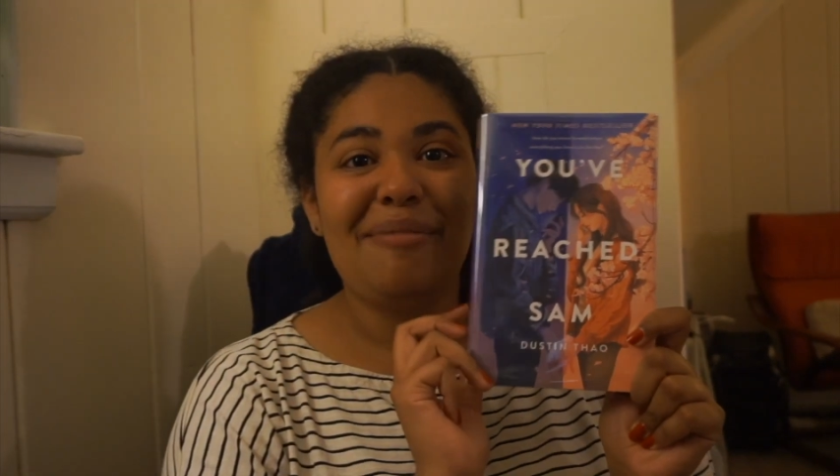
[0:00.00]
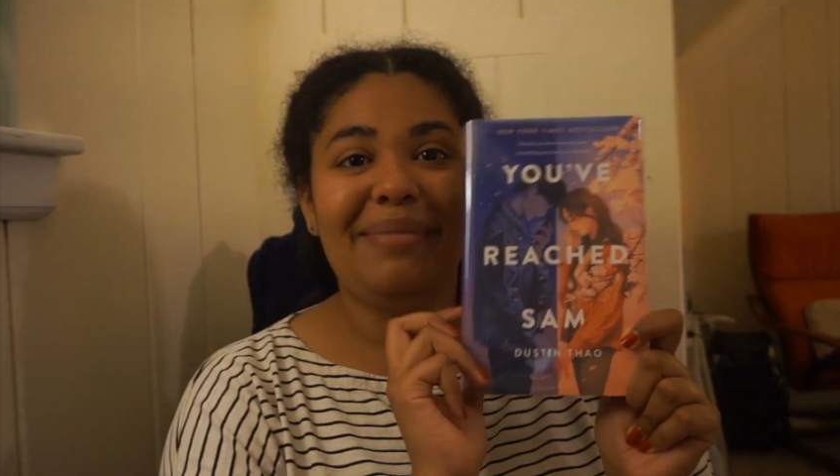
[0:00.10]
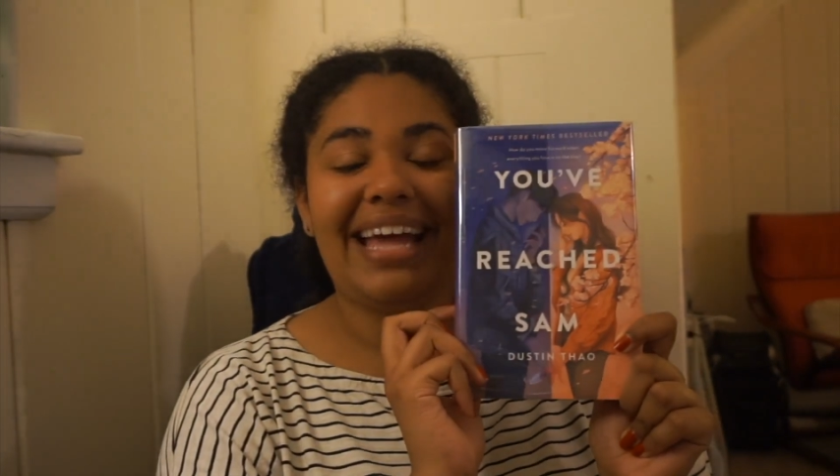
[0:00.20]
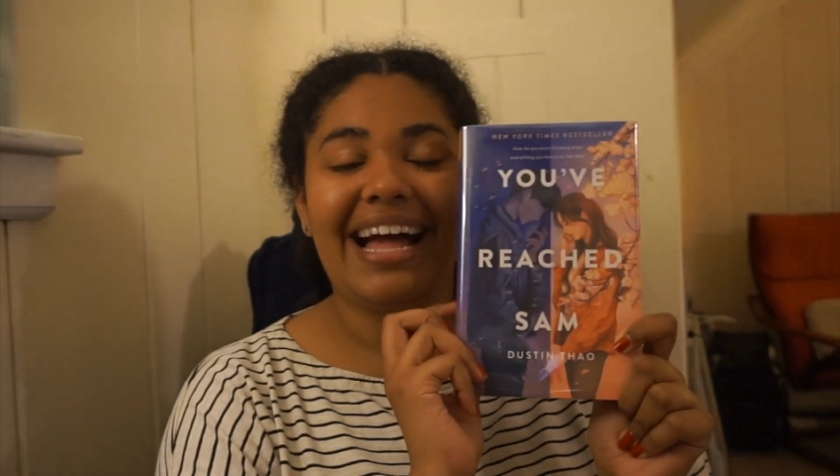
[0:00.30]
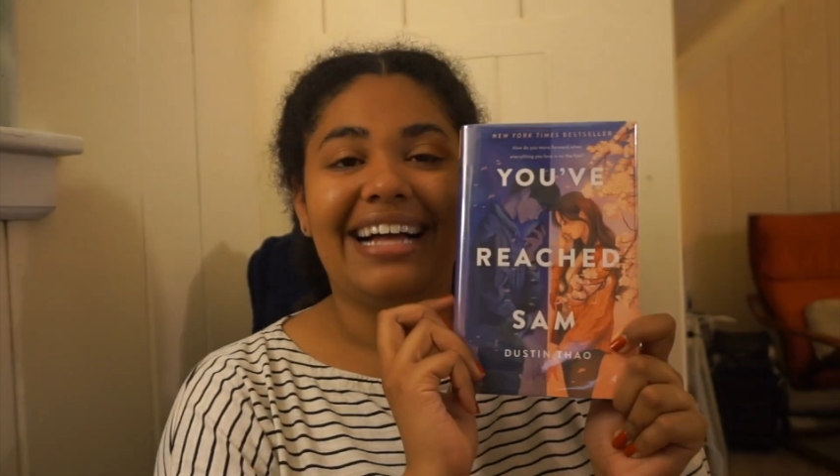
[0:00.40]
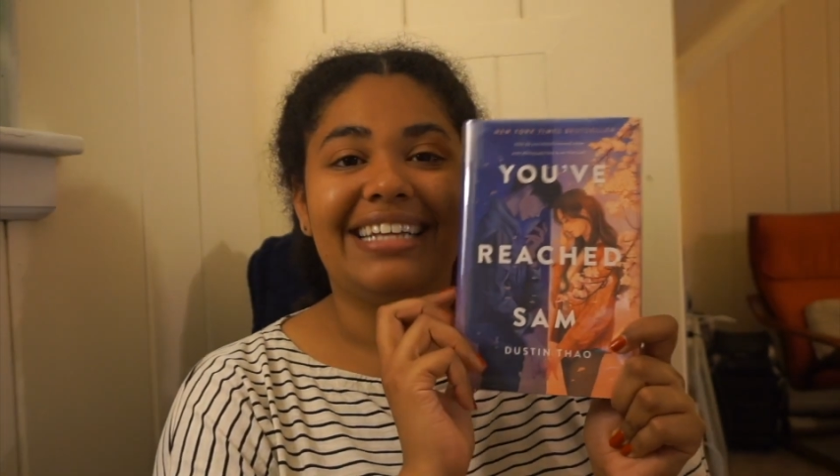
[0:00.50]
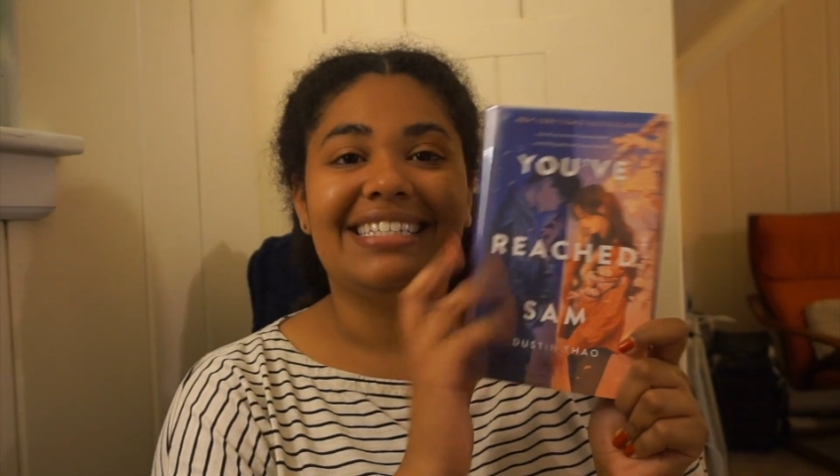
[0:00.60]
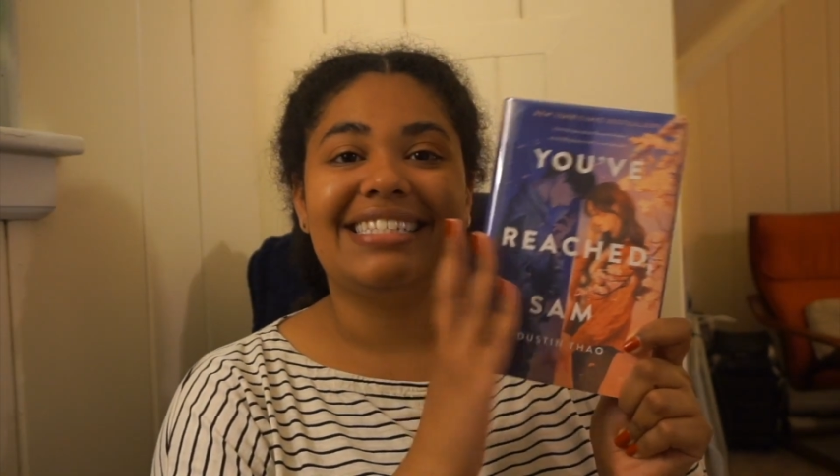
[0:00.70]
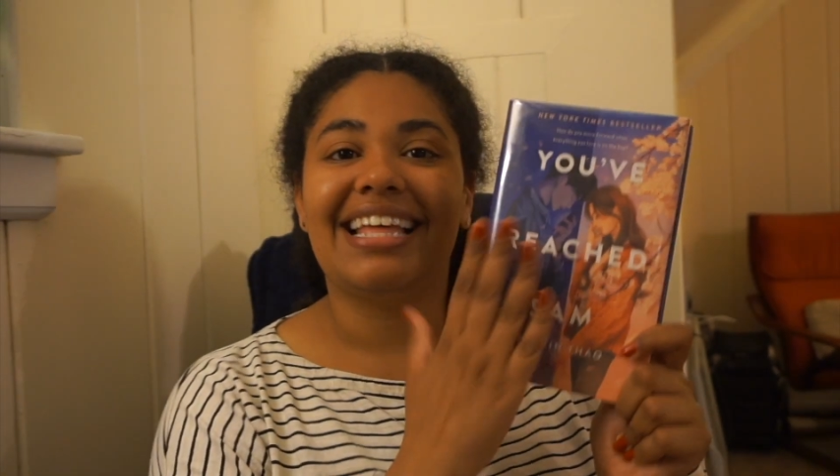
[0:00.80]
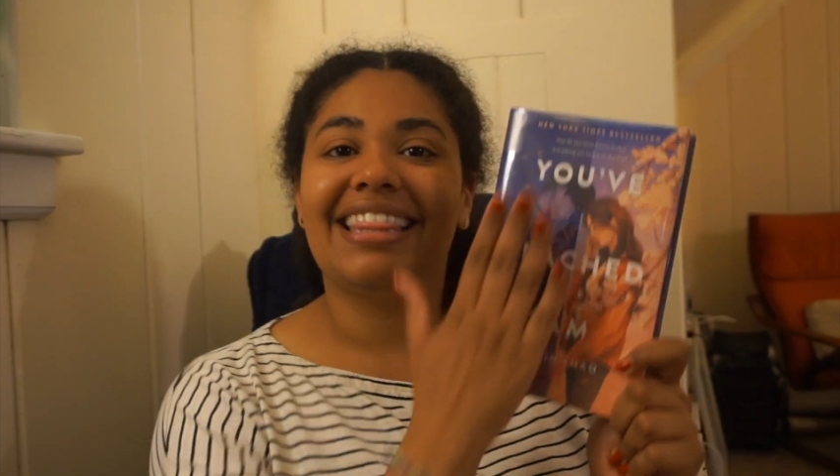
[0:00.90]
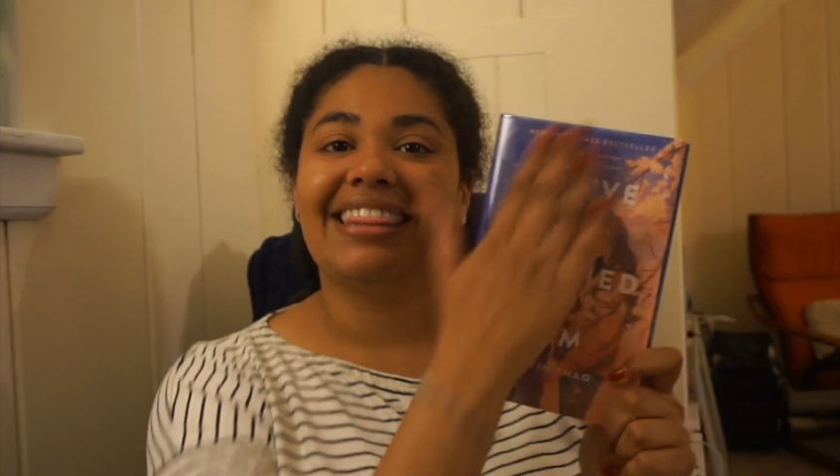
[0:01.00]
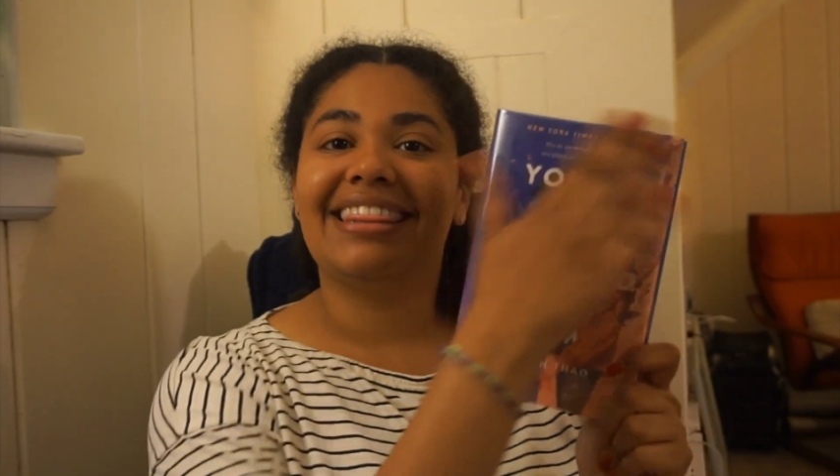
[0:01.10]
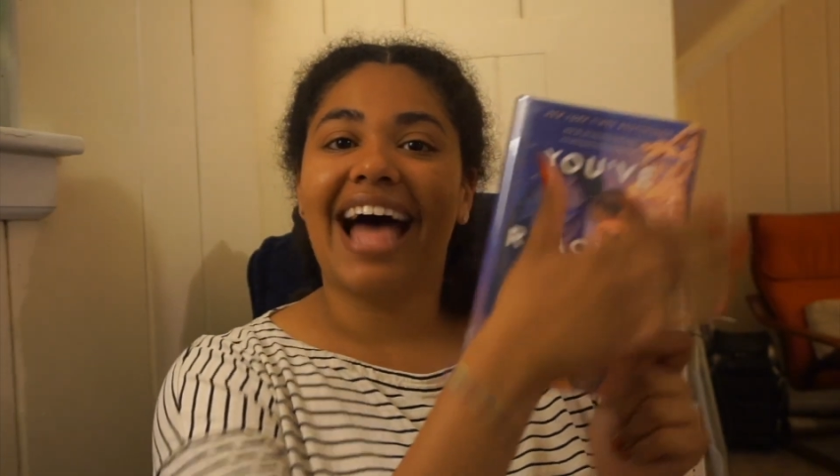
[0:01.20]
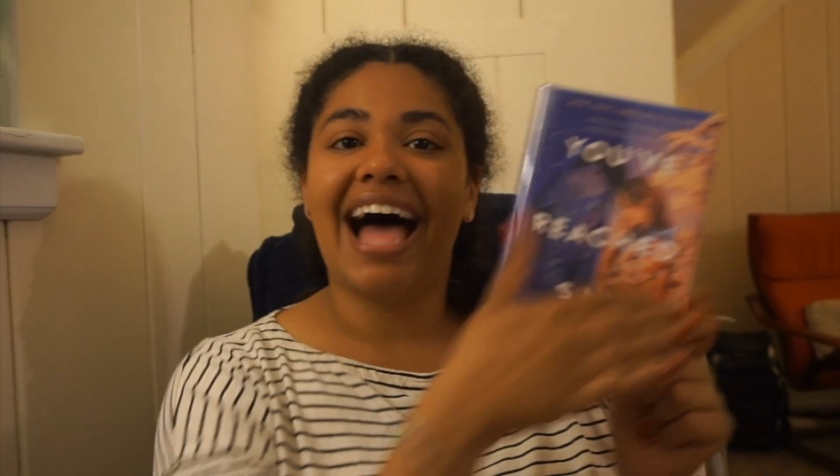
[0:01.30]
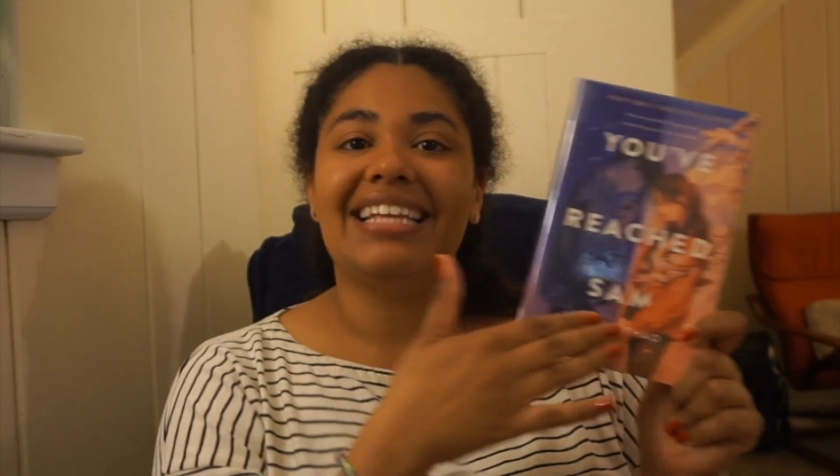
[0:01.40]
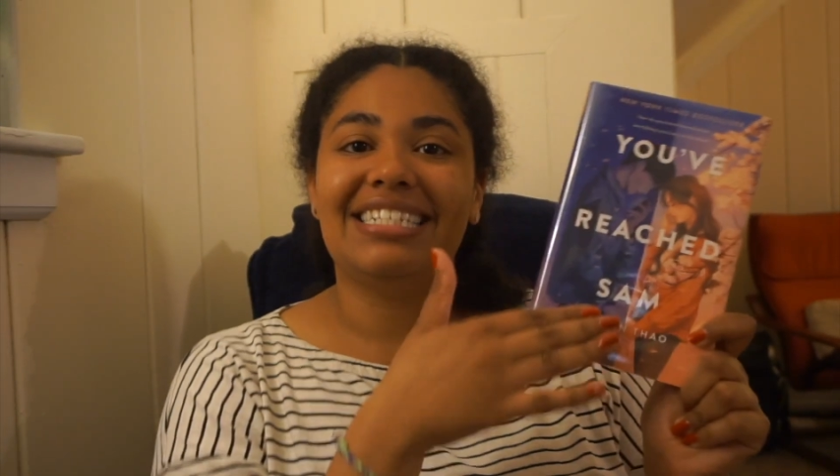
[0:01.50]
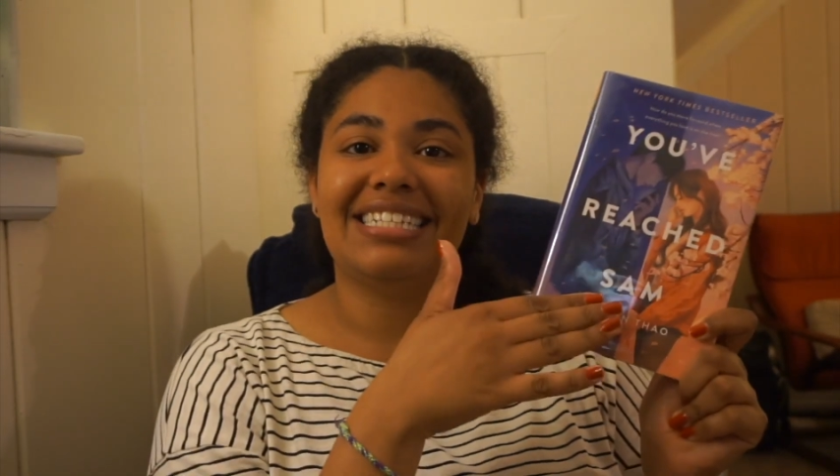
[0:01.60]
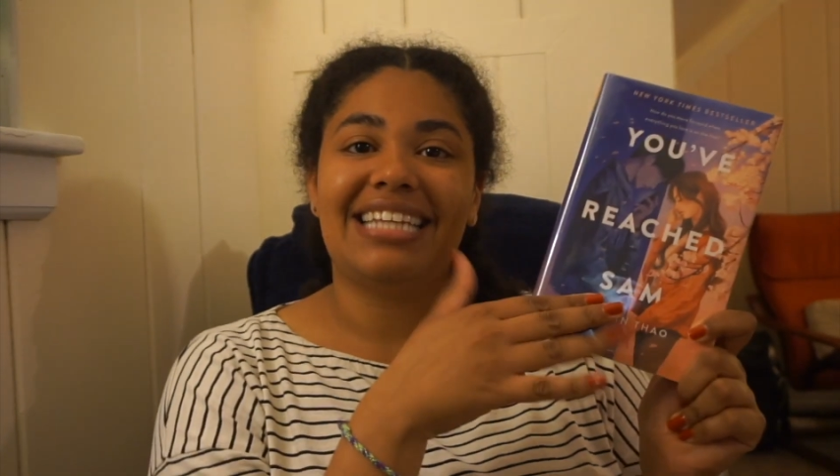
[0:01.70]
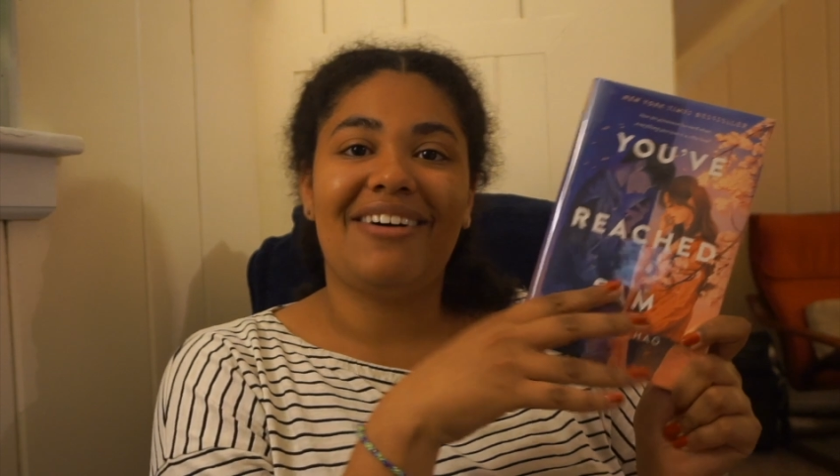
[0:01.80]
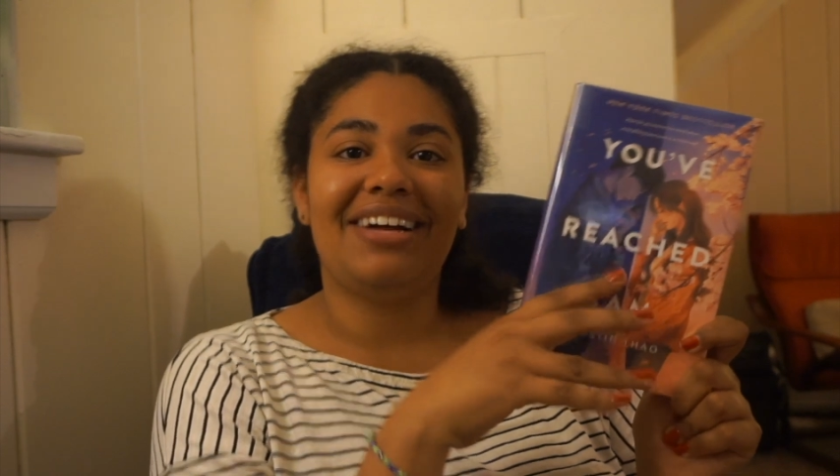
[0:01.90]
because that is
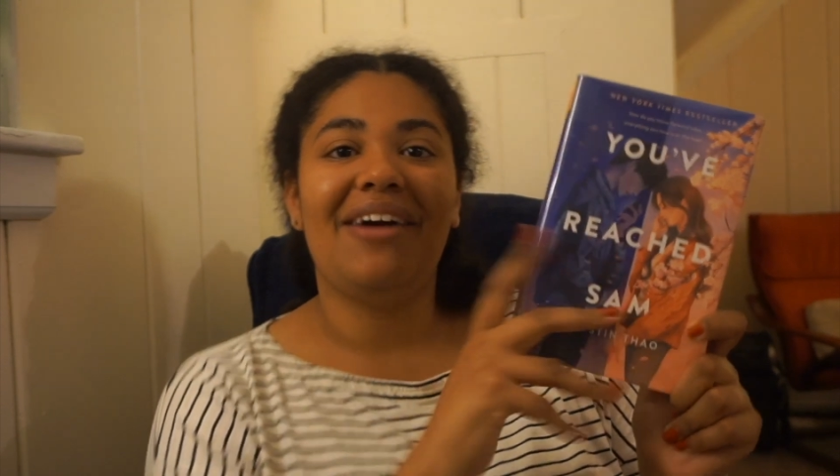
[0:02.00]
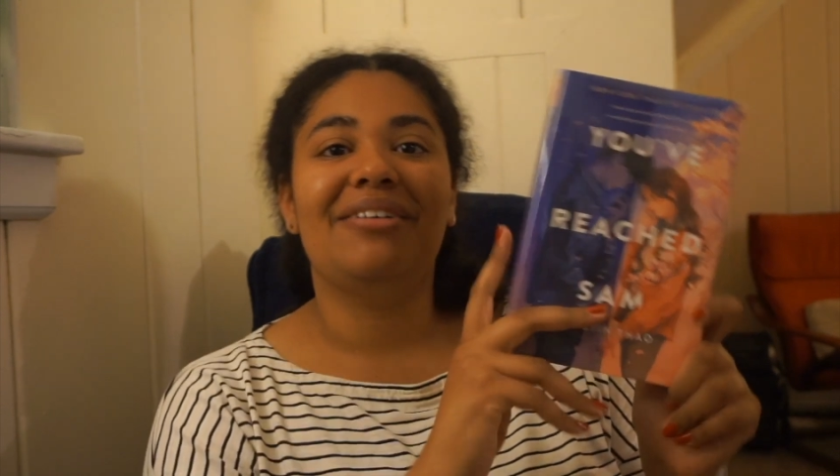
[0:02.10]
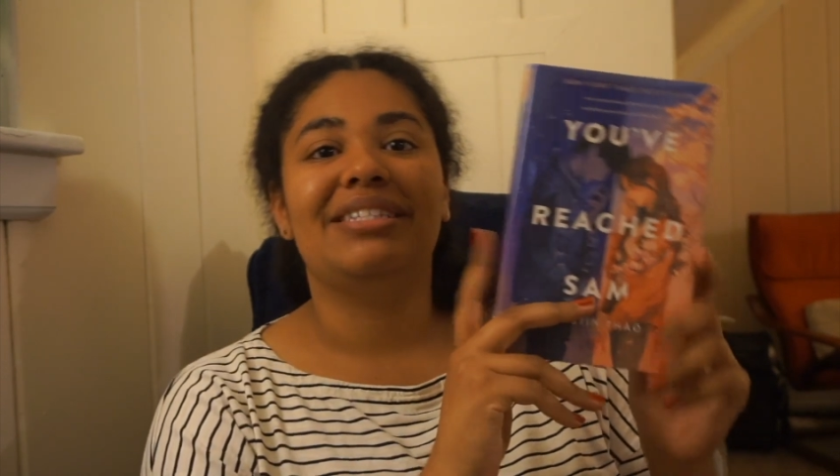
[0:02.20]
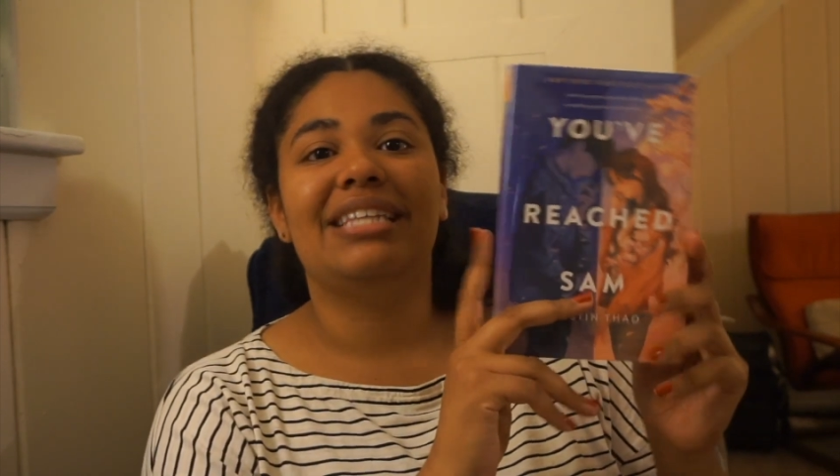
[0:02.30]
just how it goes.